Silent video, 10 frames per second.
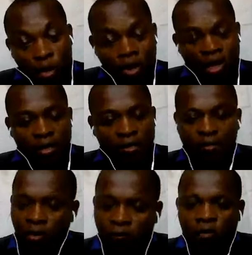or
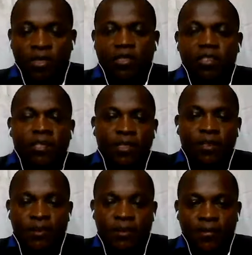ugly, of your
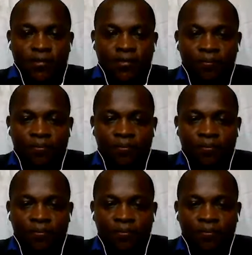decisions.